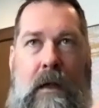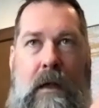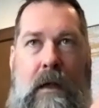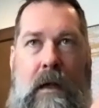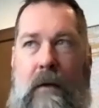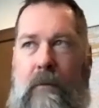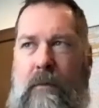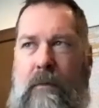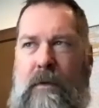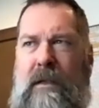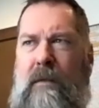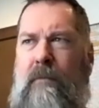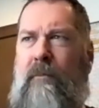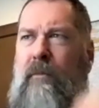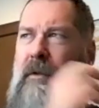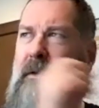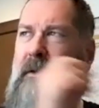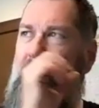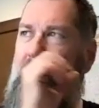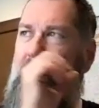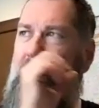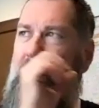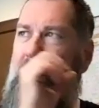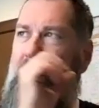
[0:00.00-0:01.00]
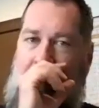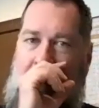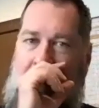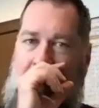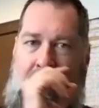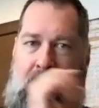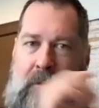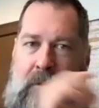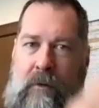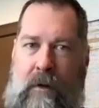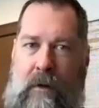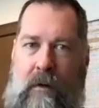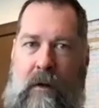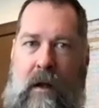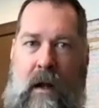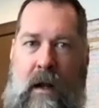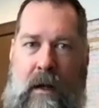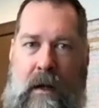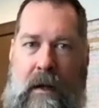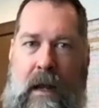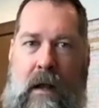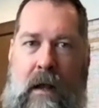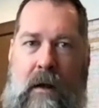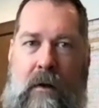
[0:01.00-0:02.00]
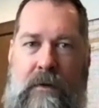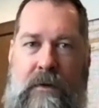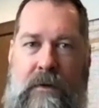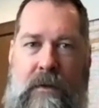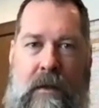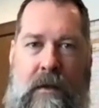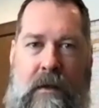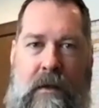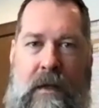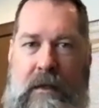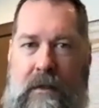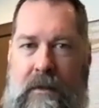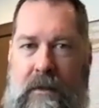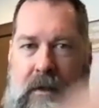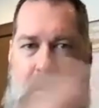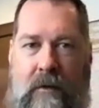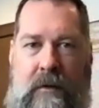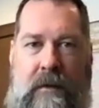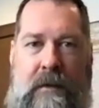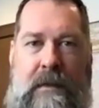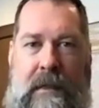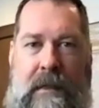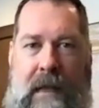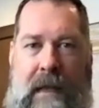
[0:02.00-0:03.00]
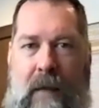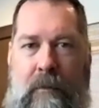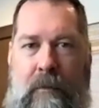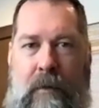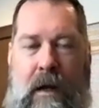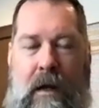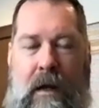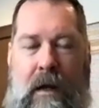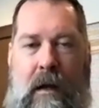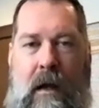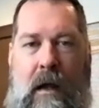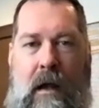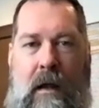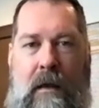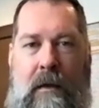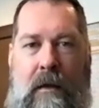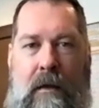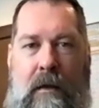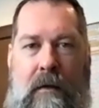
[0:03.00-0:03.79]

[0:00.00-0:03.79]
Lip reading: it was in Brazil, and they were in a haunted house and things started slamming on the